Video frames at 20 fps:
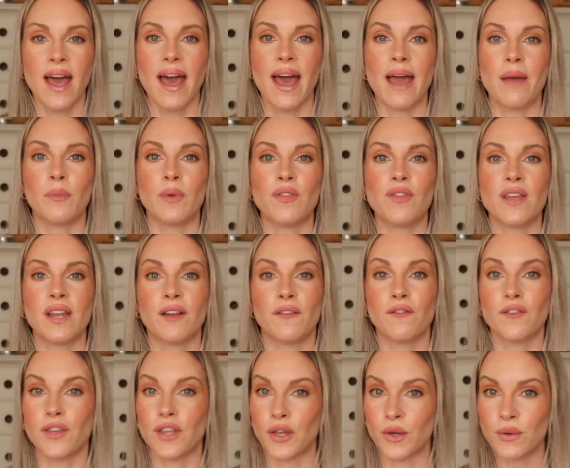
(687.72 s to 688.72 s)
and within a
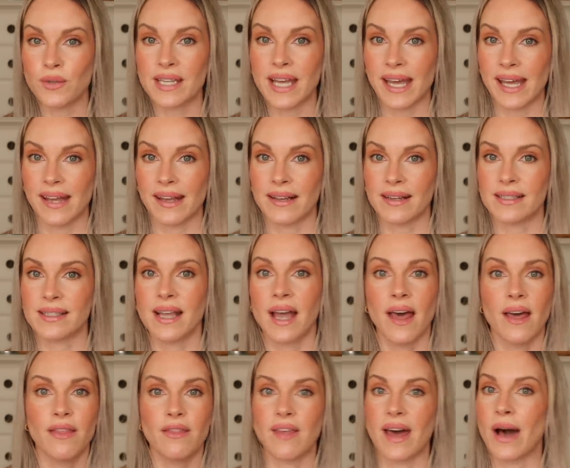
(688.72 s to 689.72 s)
few days
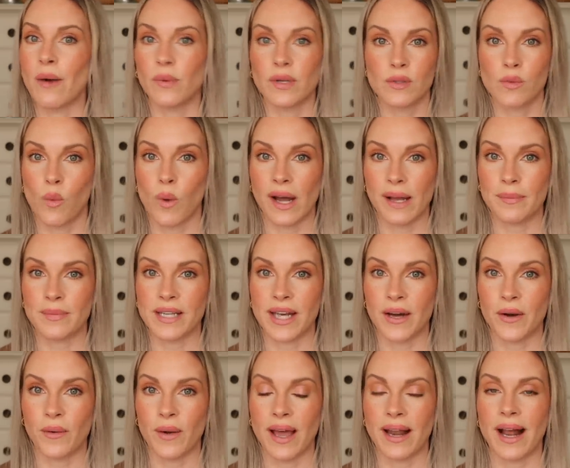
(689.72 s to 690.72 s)
that was wiped
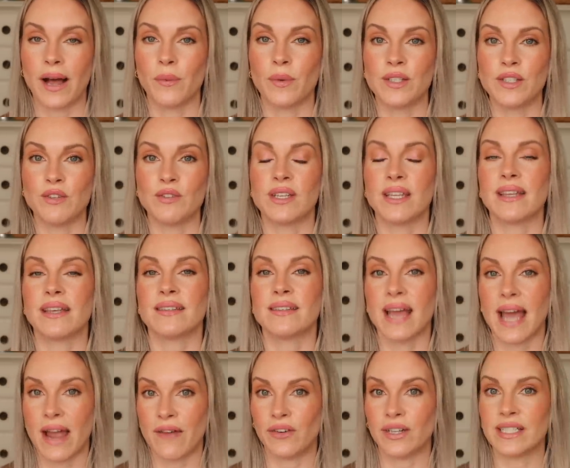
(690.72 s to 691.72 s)
out, and I was using this
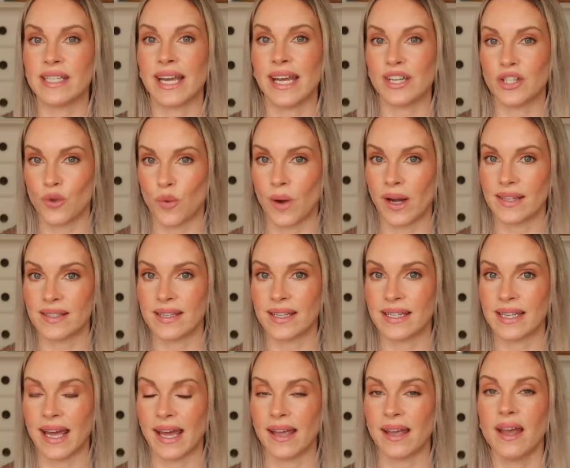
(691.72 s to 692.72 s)
every day, twice a
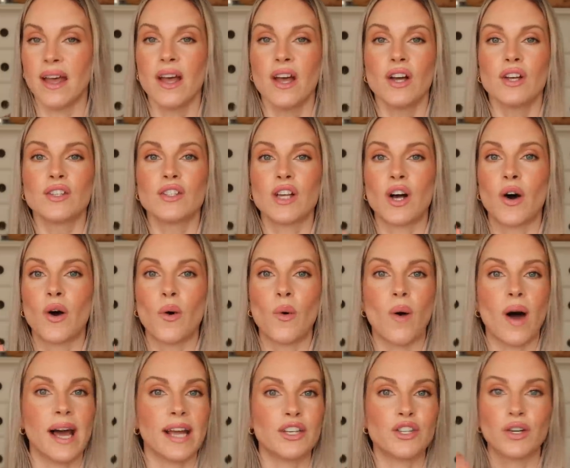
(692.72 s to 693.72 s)
day. So
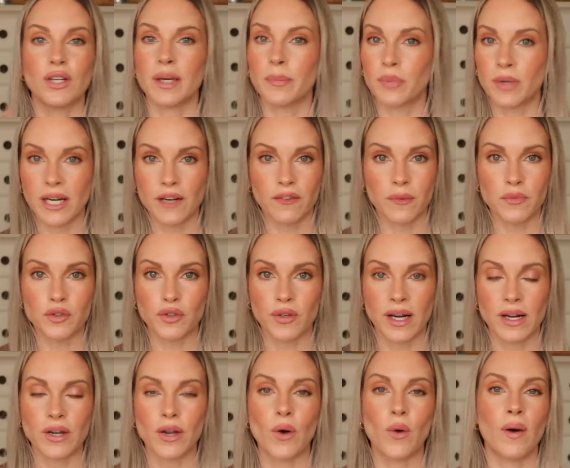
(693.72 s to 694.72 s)
I took a break from
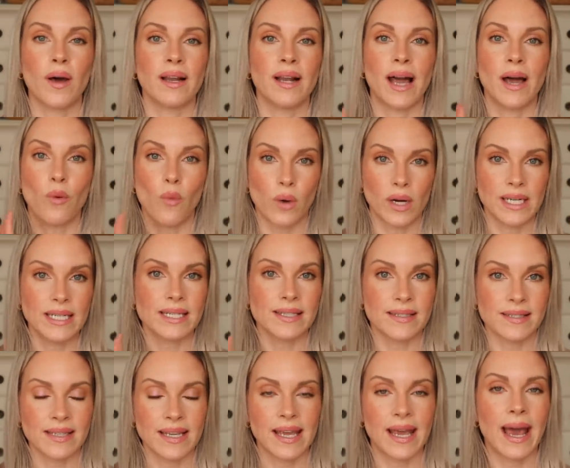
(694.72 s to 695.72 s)
Tretinoin. I wanted to
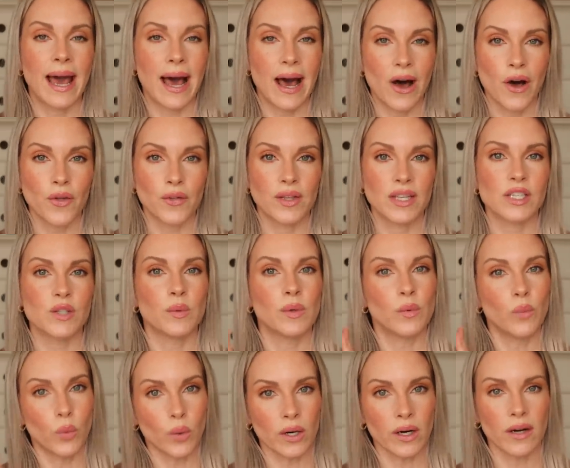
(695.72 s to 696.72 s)
see how this
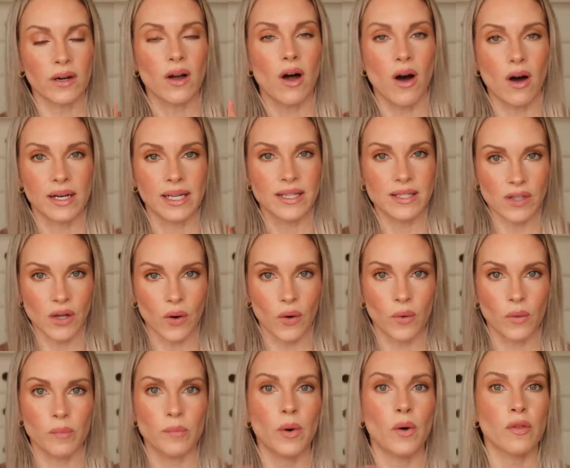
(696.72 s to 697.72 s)
would work on its
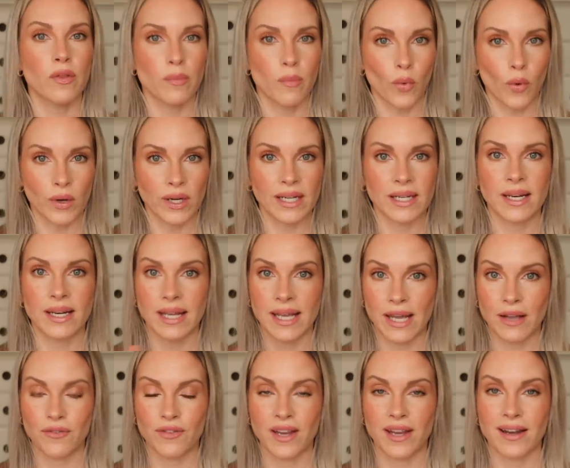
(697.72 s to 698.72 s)
own, both morning and
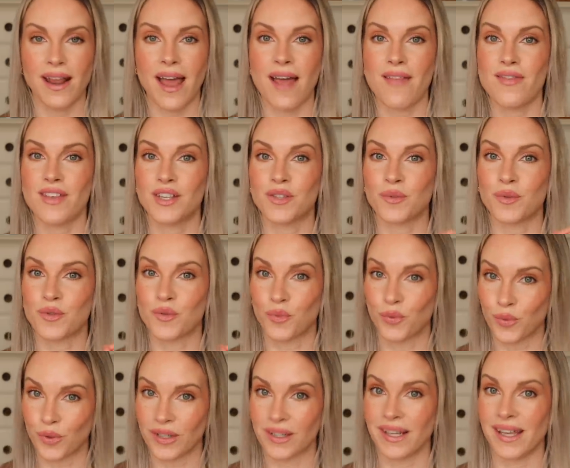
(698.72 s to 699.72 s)
evening, and this was
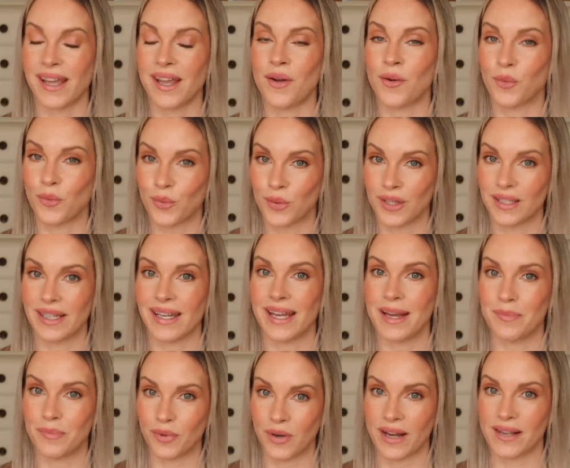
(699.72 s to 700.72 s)
really, really
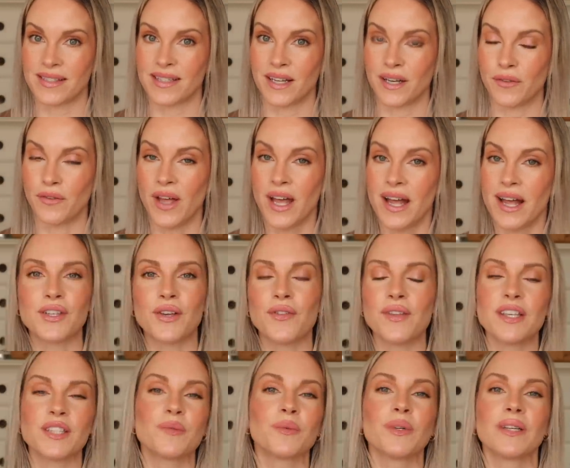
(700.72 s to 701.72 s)
impressive. So
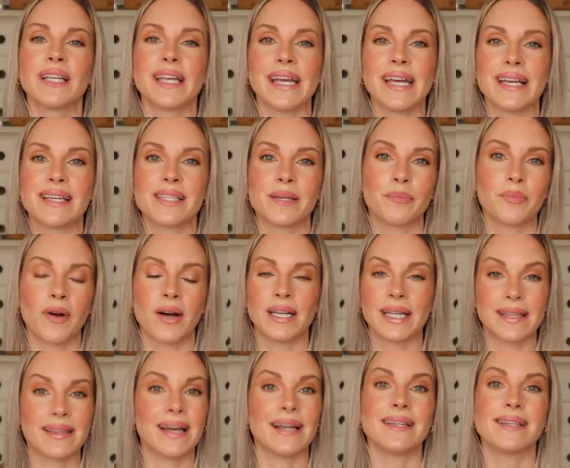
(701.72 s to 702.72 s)
this really is a
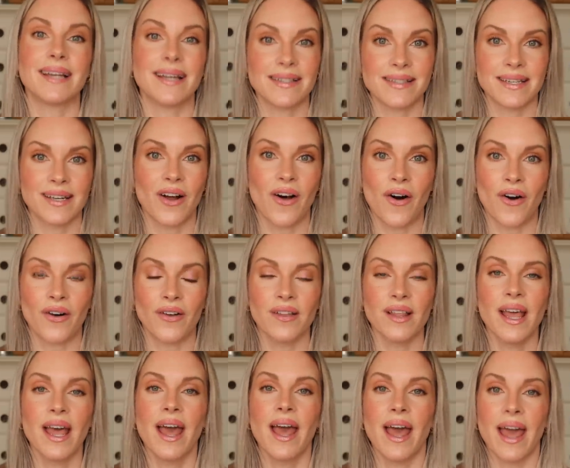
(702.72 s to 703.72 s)
product that does it all,
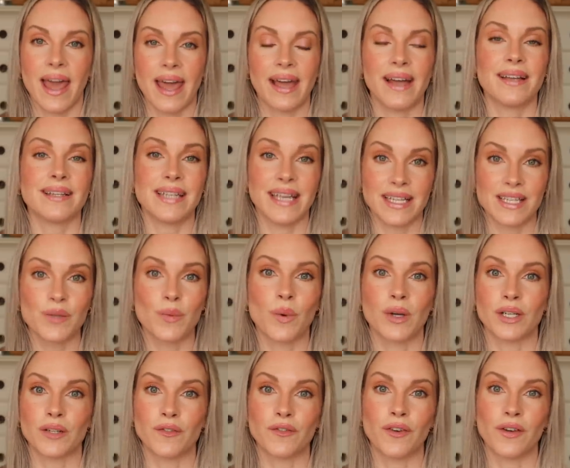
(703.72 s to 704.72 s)
and it's
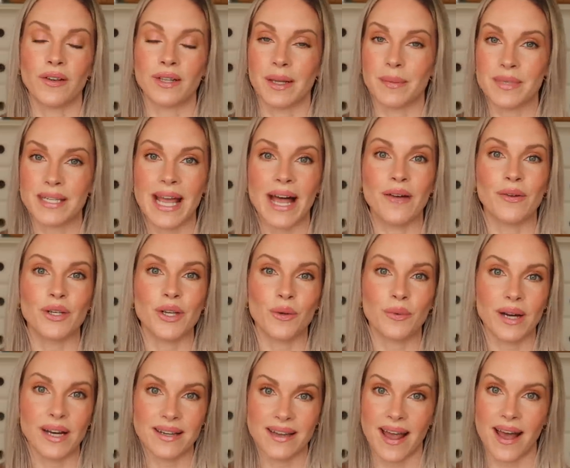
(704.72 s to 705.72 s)
wonderful. And I'm telling you
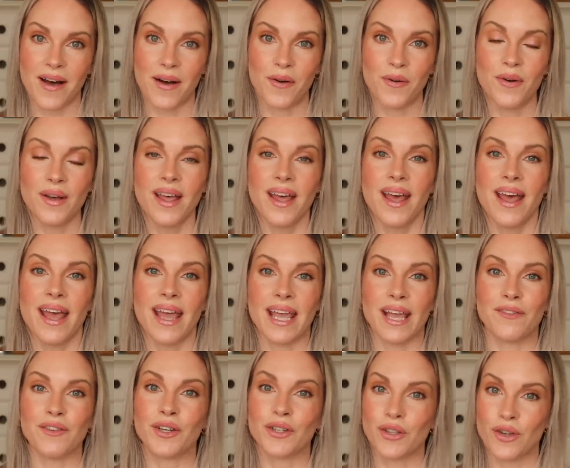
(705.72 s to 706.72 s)
right now,
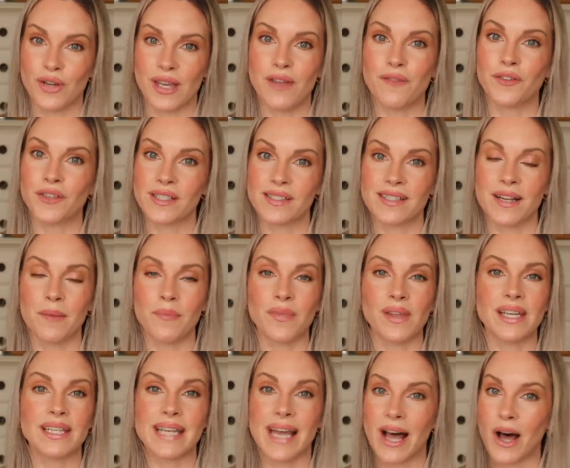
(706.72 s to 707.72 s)
if you're looking for
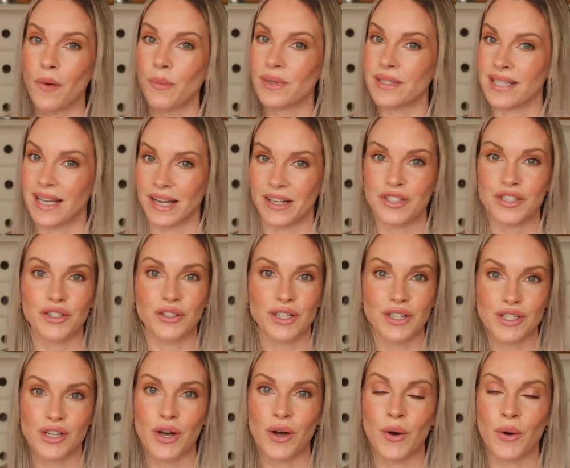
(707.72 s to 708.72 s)
something to help with texture and
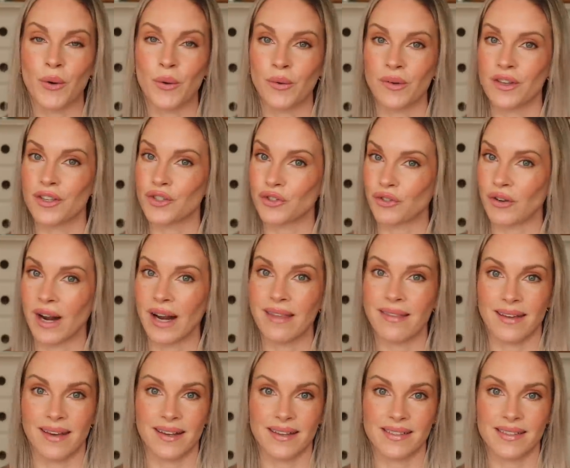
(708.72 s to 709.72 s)
tone, try
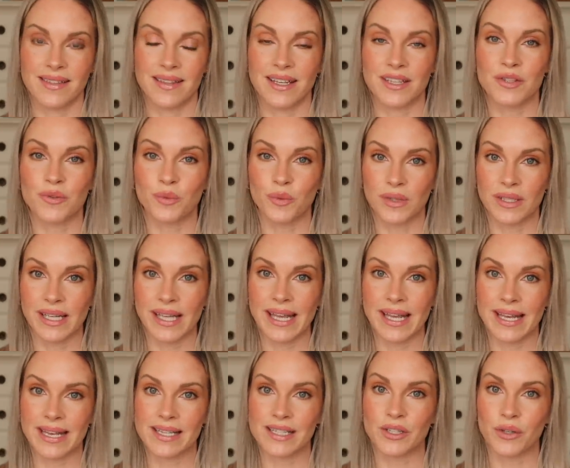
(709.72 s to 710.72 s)
this. This really
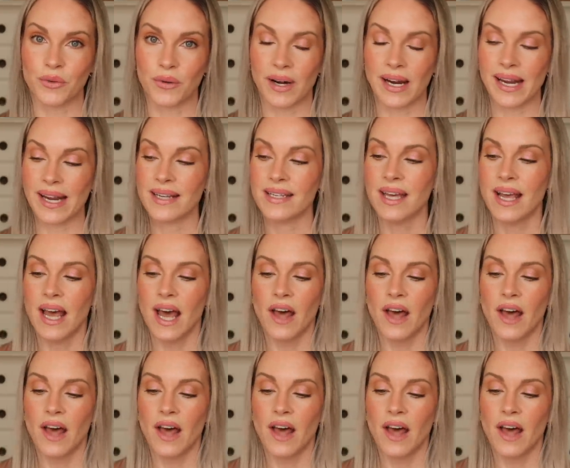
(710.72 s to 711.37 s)
is great.